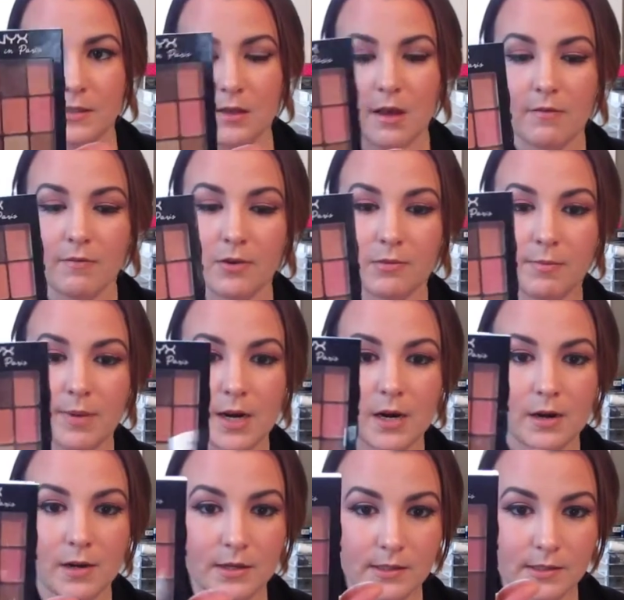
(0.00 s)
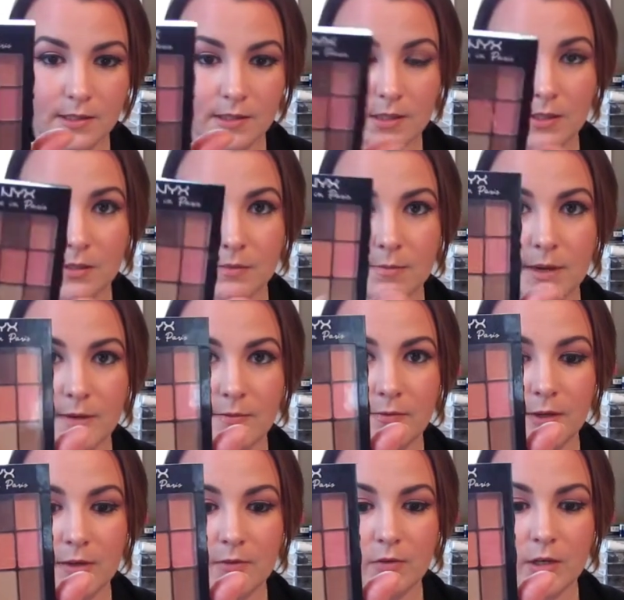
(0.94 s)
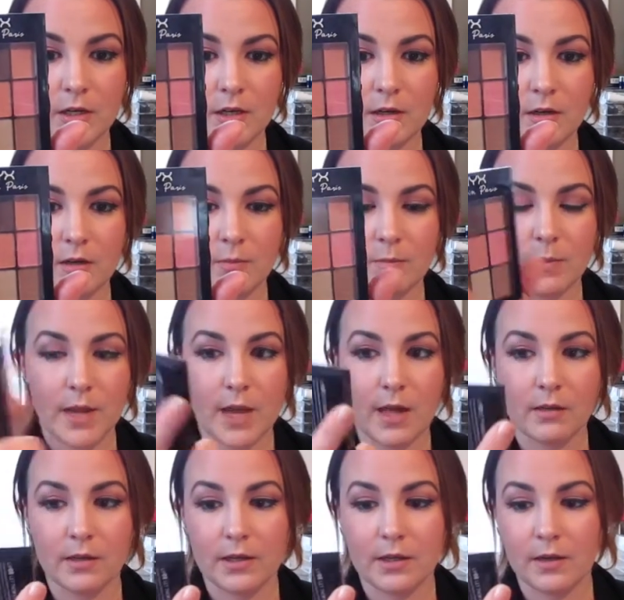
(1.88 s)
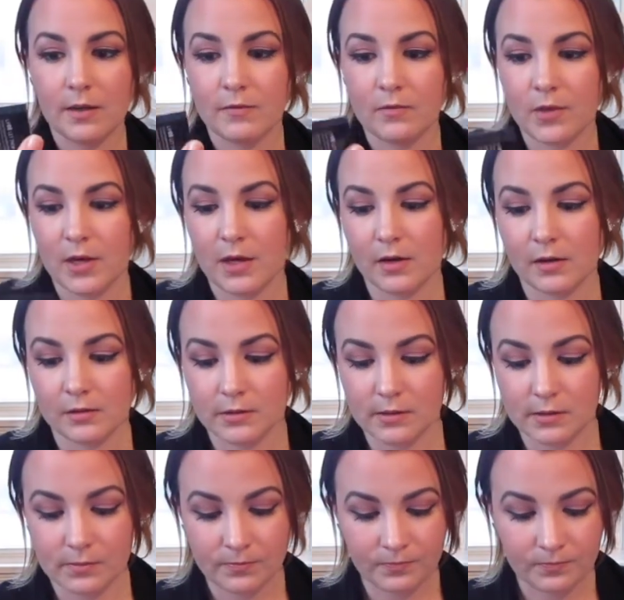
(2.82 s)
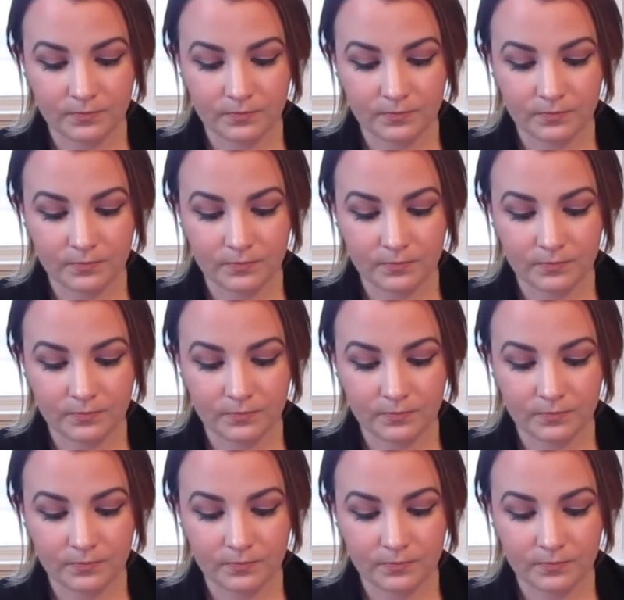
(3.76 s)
Love in Paris is my favorite palette of theirs.